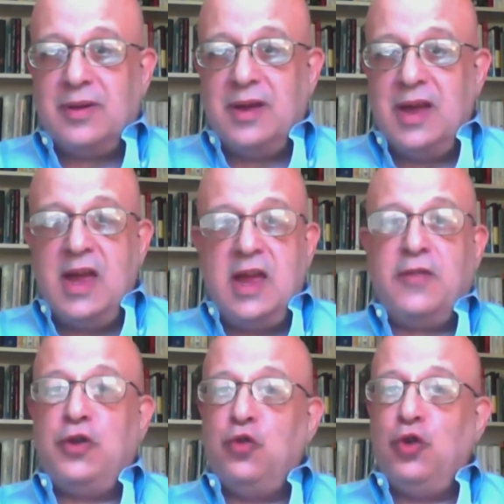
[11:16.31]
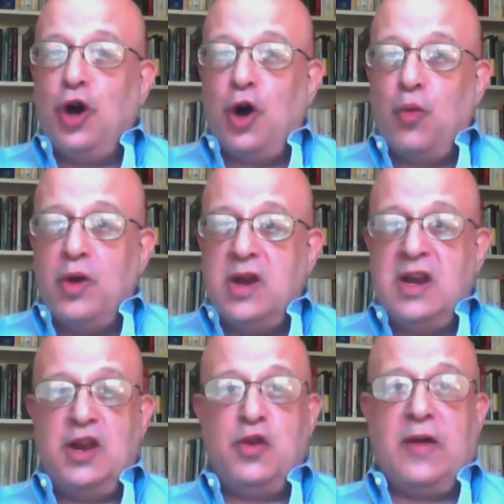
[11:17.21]
If you go in
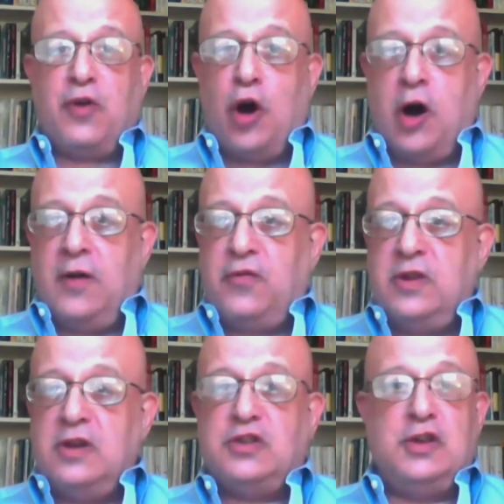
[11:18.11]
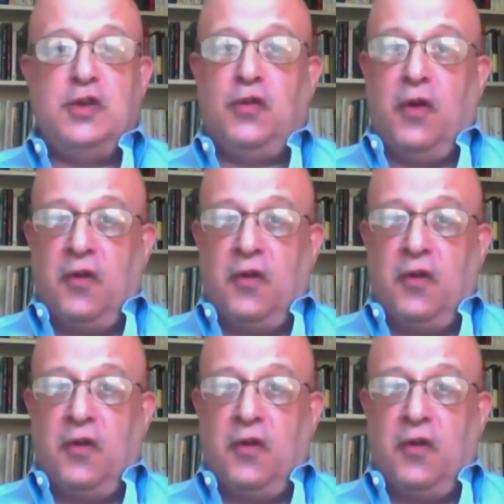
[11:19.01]
and you have confidence and you